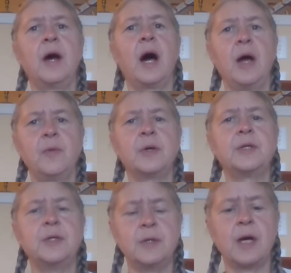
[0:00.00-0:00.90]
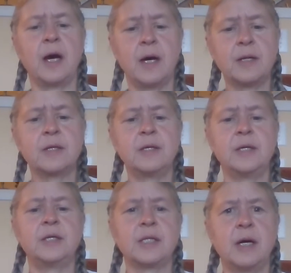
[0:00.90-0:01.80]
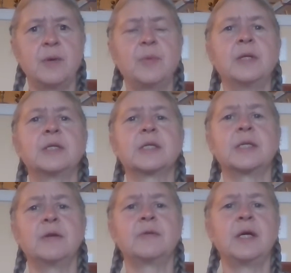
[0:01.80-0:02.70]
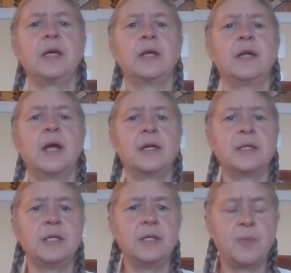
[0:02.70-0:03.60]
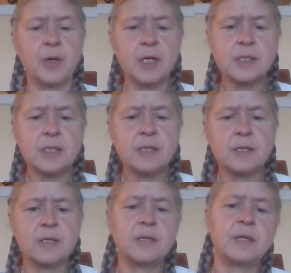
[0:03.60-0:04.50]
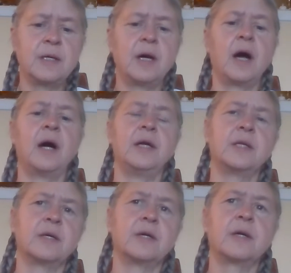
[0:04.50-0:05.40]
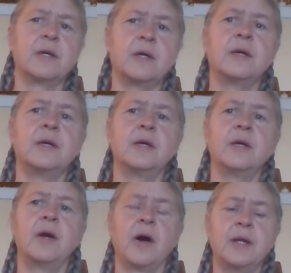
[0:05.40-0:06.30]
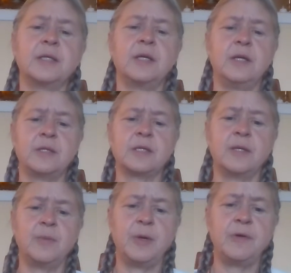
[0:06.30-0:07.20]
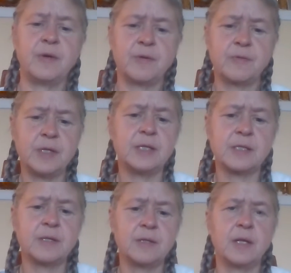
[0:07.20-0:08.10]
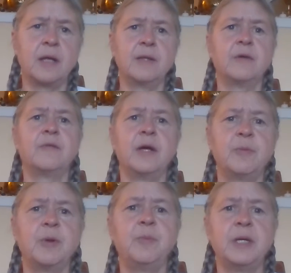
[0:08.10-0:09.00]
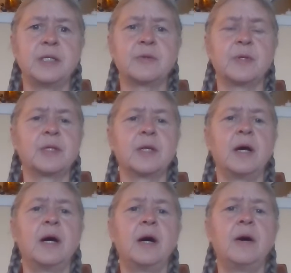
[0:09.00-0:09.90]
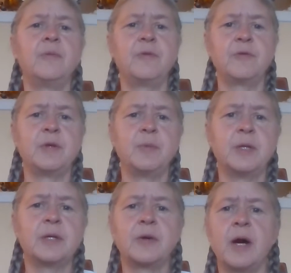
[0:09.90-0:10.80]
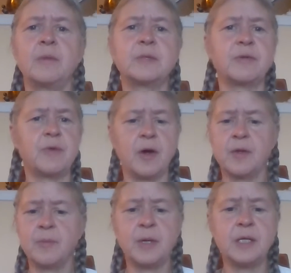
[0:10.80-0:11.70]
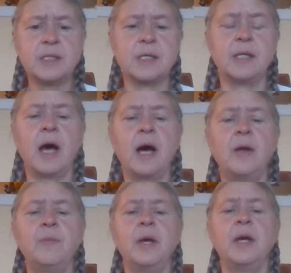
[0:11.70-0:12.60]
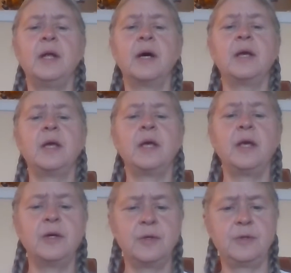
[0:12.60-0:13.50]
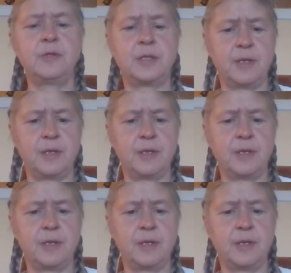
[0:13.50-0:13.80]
I will do that. Example, instead of taking an antidepressant, I took got into using the B50s, the vitamin Bs with 50 milligrams of all the Bs, and that made a huge